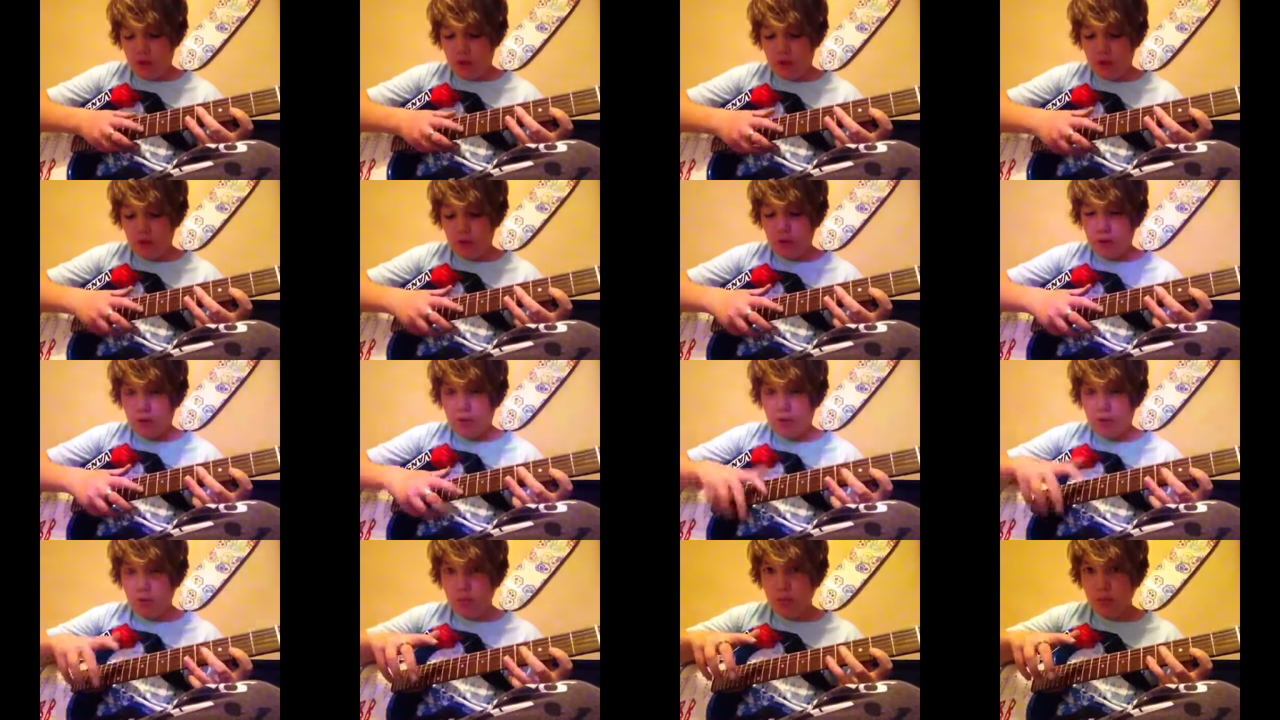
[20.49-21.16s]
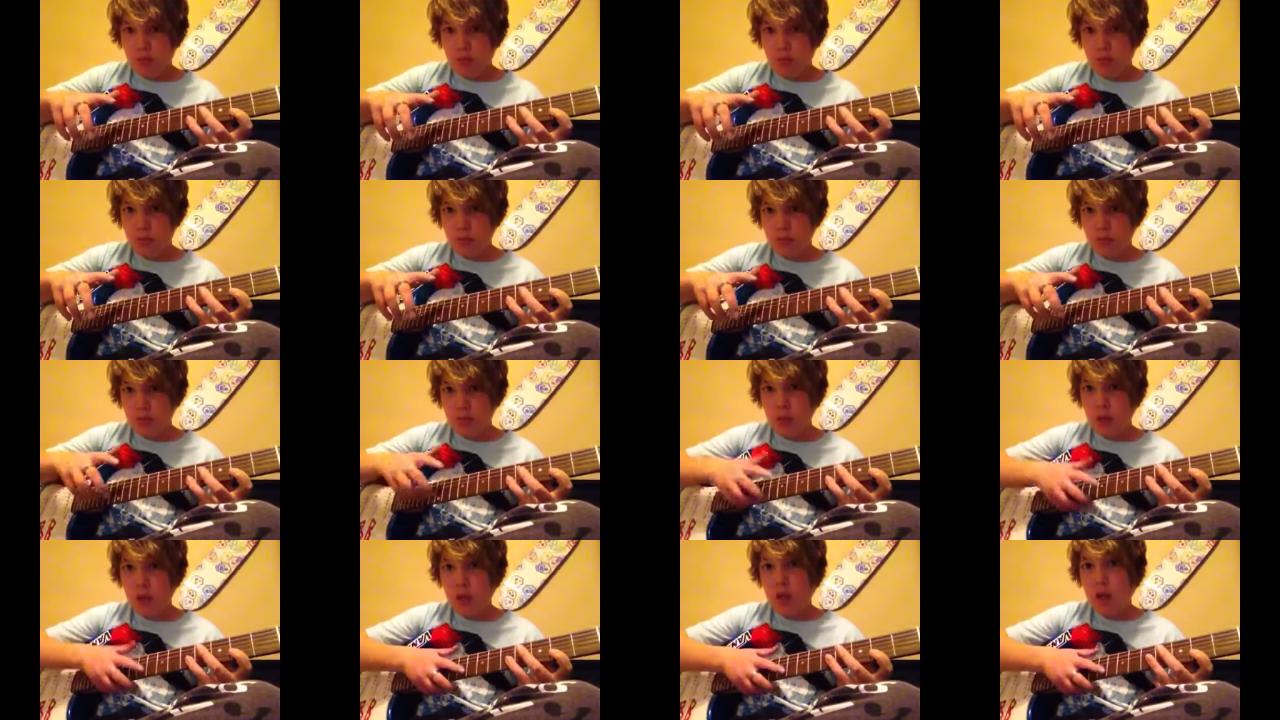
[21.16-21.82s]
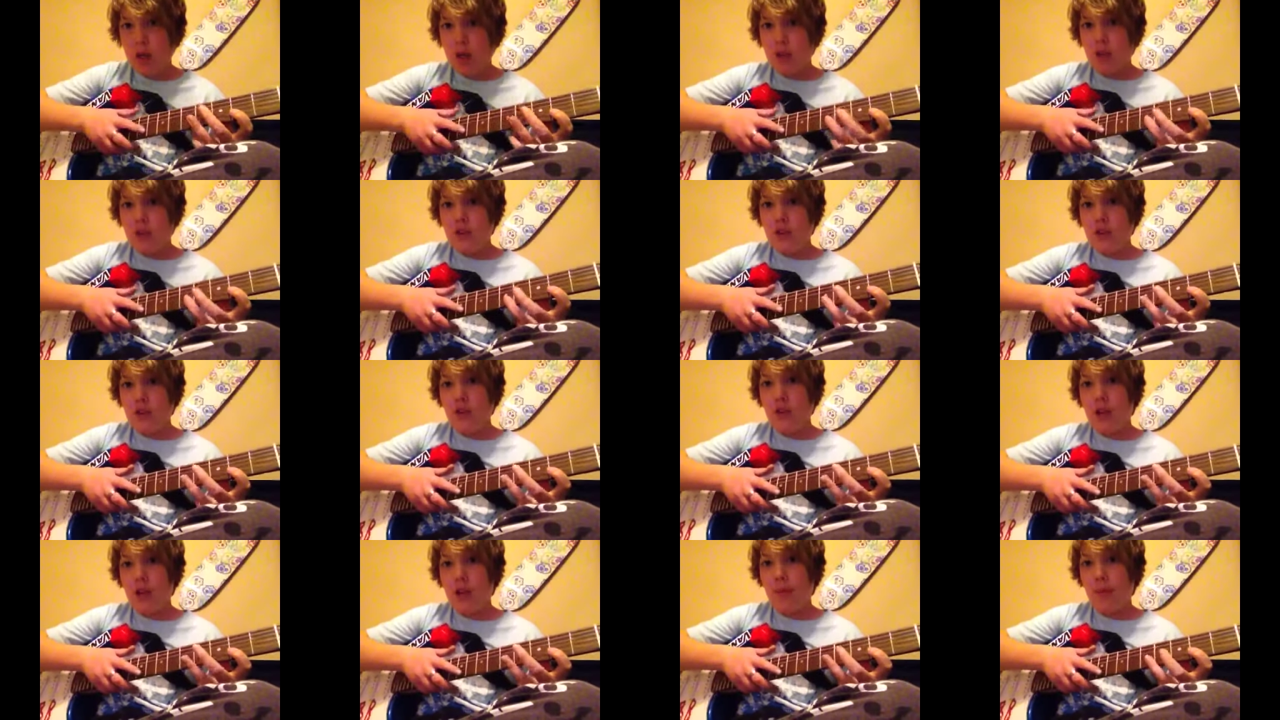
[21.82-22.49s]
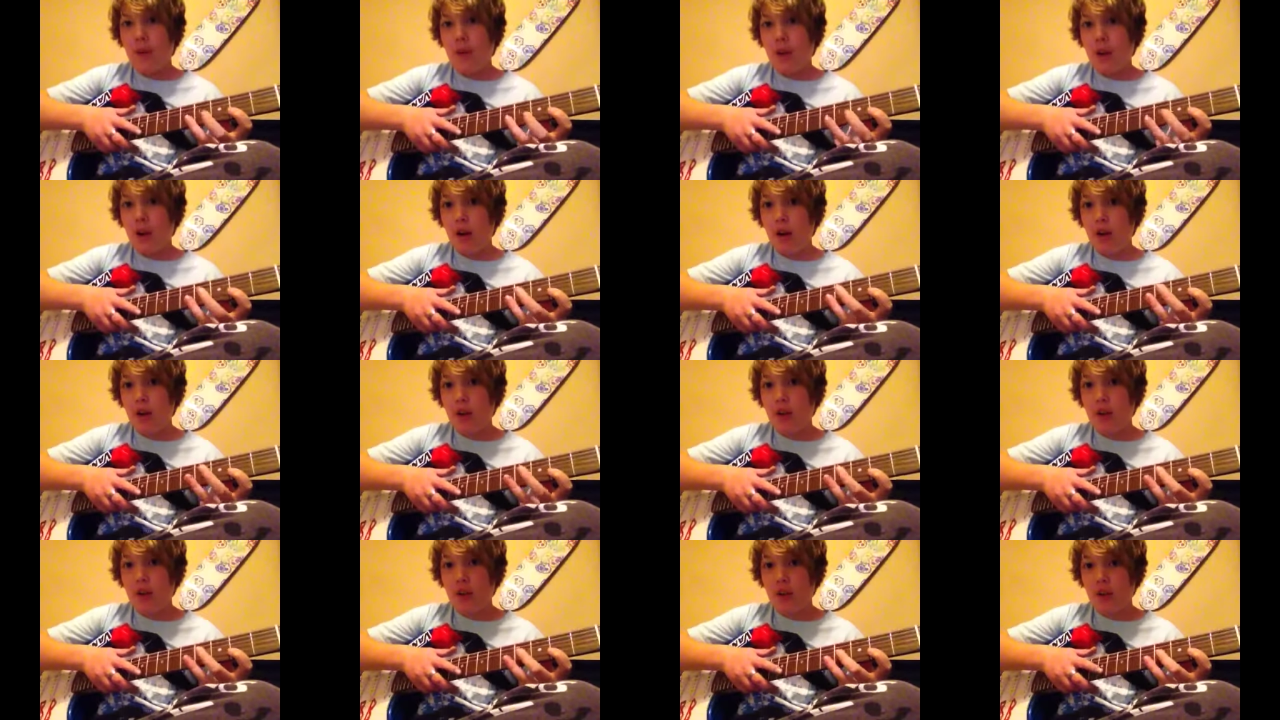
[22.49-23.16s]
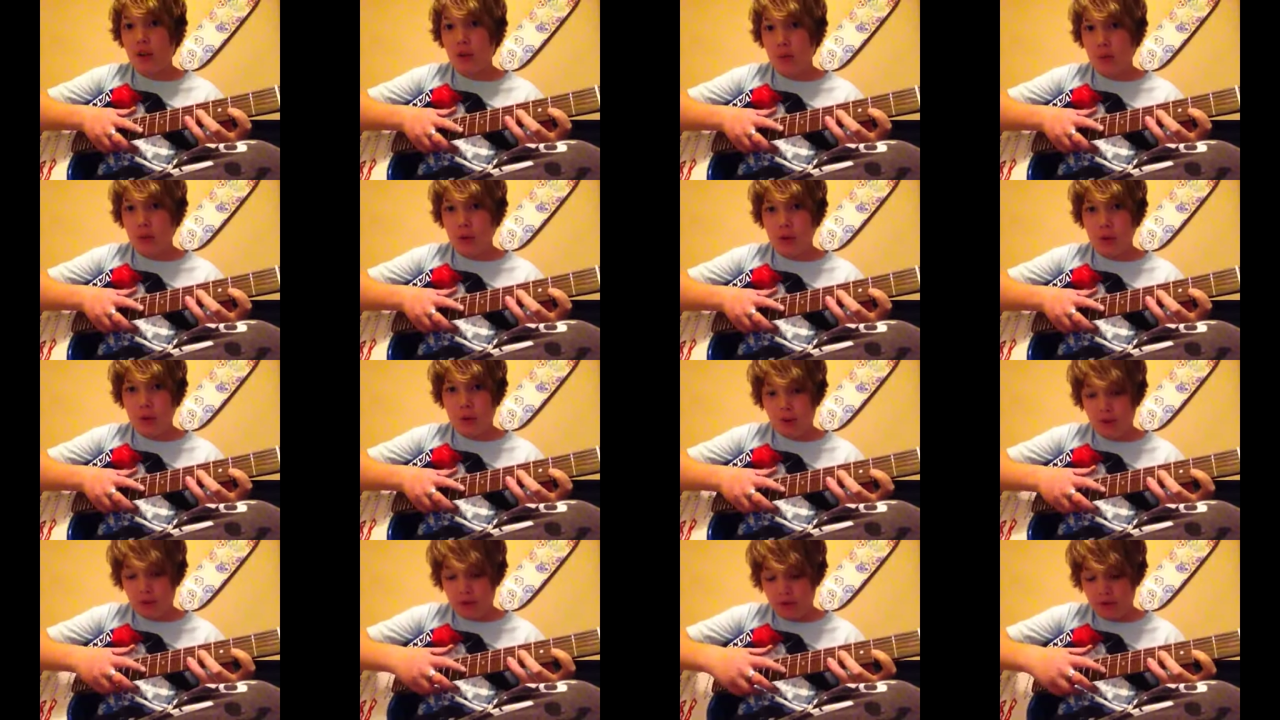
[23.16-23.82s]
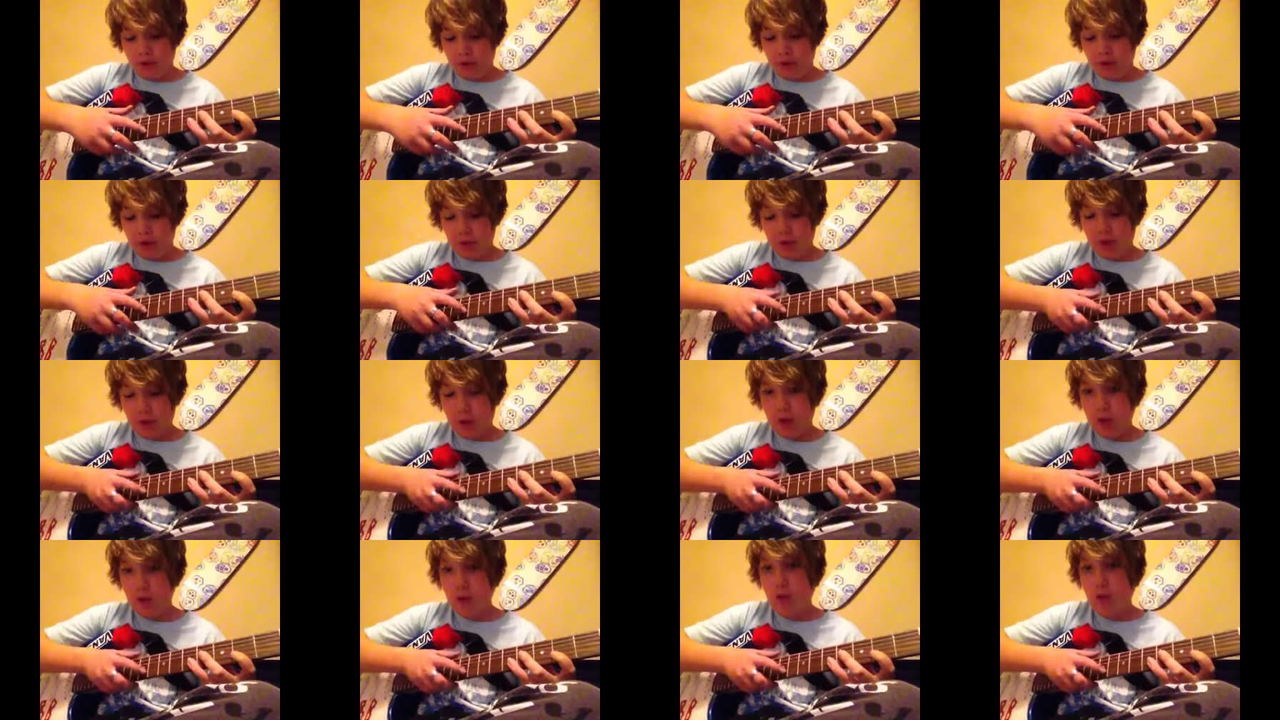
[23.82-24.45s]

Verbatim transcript: And then you hammer on with your ring finger.